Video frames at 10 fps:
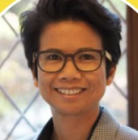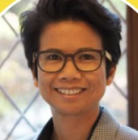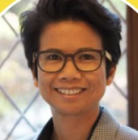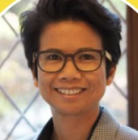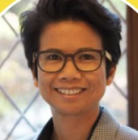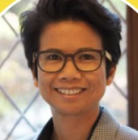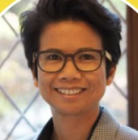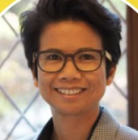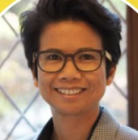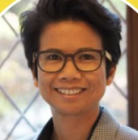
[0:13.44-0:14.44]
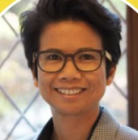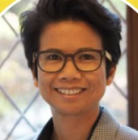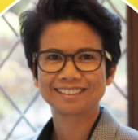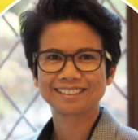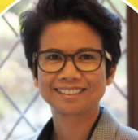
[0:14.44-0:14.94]

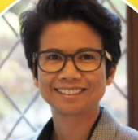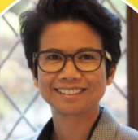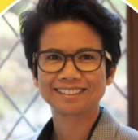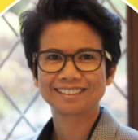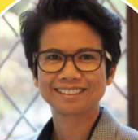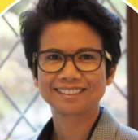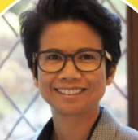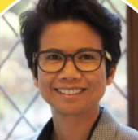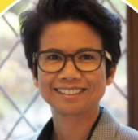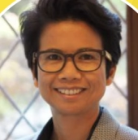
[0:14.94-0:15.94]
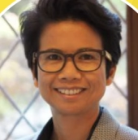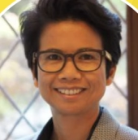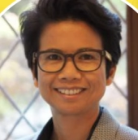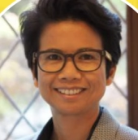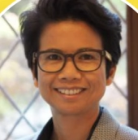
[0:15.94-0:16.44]

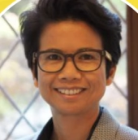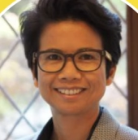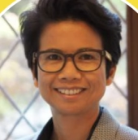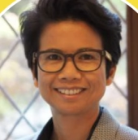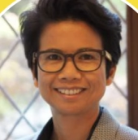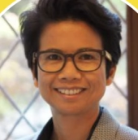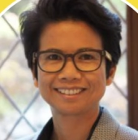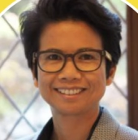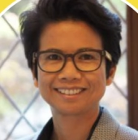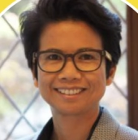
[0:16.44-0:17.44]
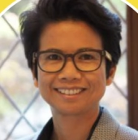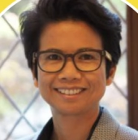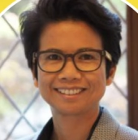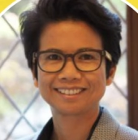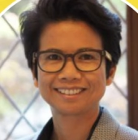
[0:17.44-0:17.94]

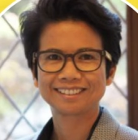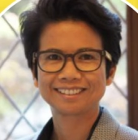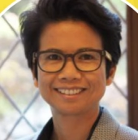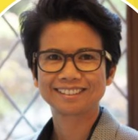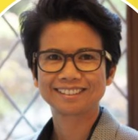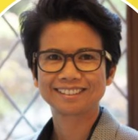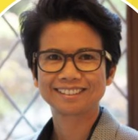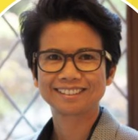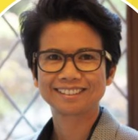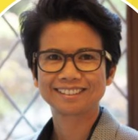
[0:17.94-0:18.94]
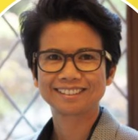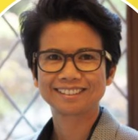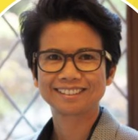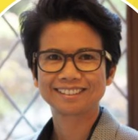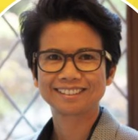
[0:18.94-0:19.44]

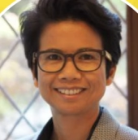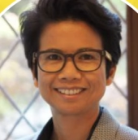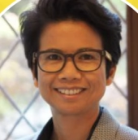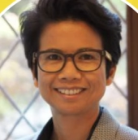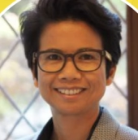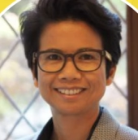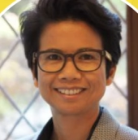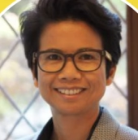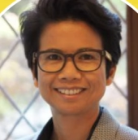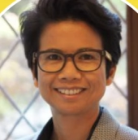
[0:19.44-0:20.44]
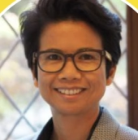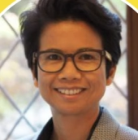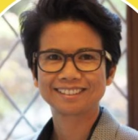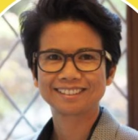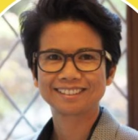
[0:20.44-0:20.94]

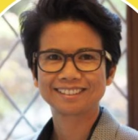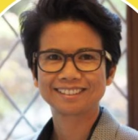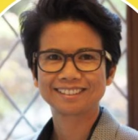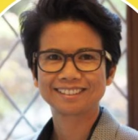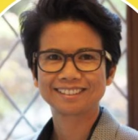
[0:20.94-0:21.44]
The face doesn't move, so there is nothing to read.